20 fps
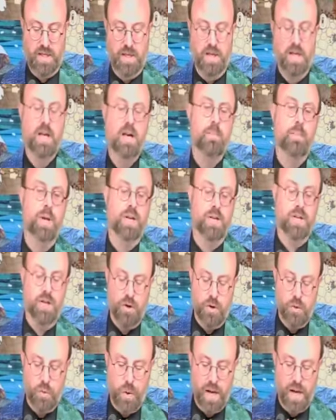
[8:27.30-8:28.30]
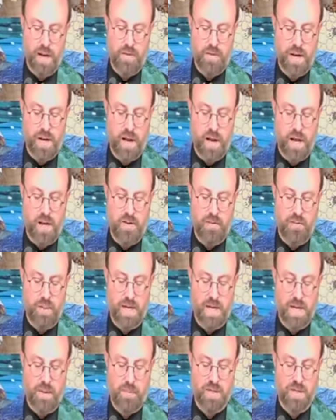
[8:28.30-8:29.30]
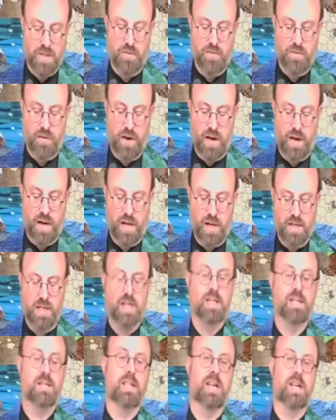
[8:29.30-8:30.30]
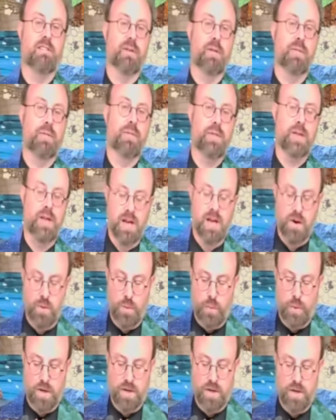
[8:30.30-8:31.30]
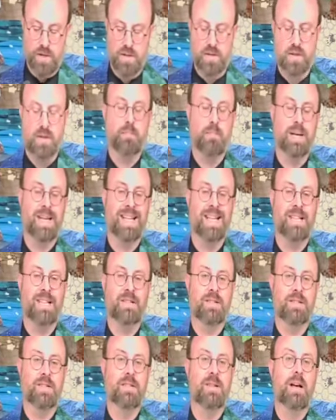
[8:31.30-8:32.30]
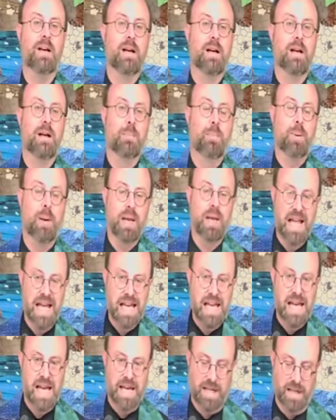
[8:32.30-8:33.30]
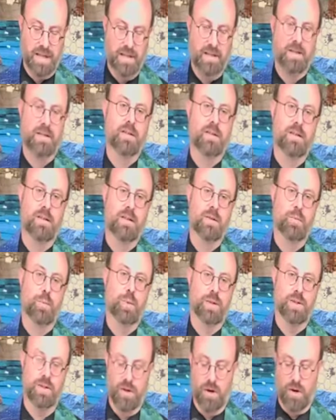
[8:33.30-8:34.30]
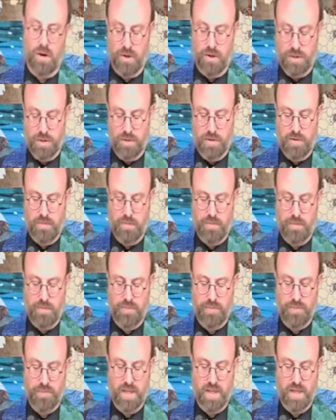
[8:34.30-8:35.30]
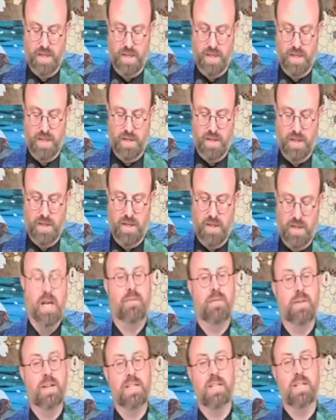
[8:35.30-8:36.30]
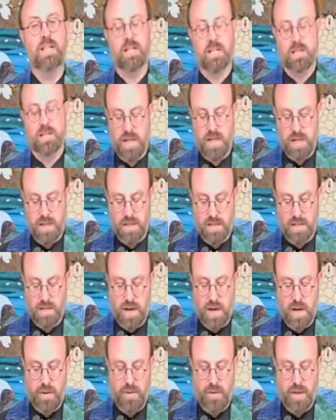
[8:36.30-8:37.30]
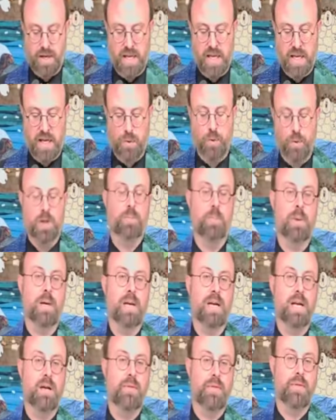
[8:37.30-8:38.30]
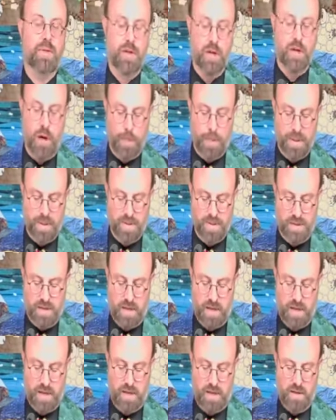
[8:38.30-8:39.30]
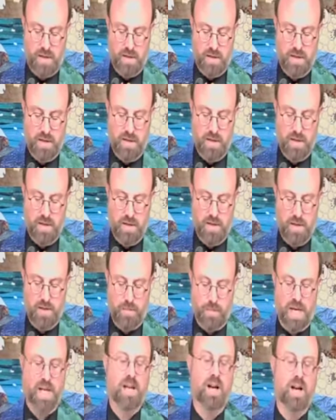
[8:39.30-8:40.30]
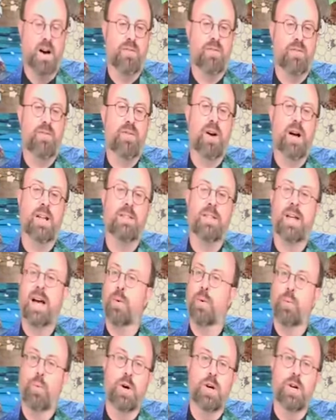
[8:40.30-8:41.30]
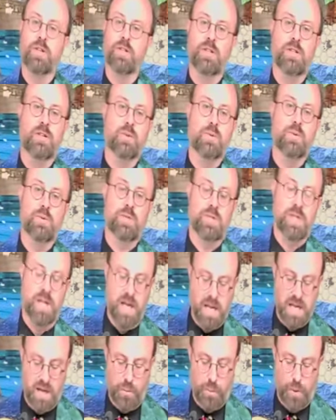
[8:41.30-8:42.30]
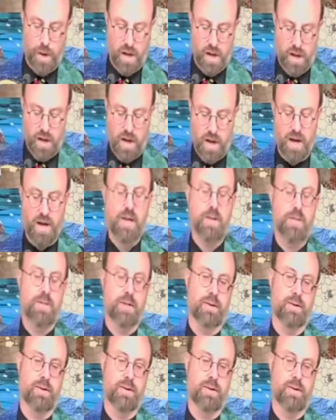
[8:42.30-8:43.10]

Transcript: But nowhere that I have been able to find is there a theo word that means playing with God. If it did exist, I think it would be theopasy, but I can't find that word used anywhere either.